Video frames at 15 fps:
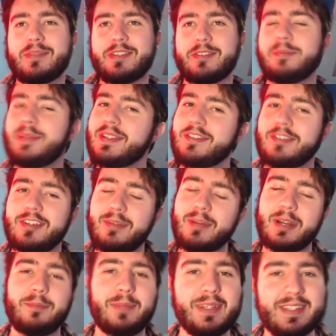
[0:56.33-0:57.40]
So Blizzard, come
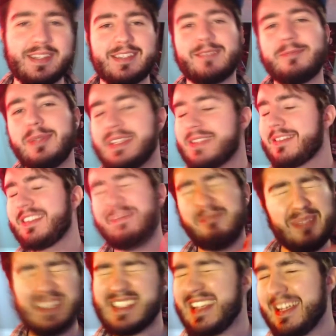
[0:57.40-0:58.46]
on, please, please,
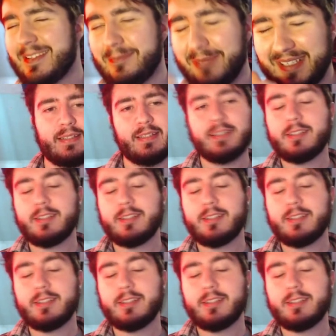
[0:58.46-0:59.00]
please, guys, please.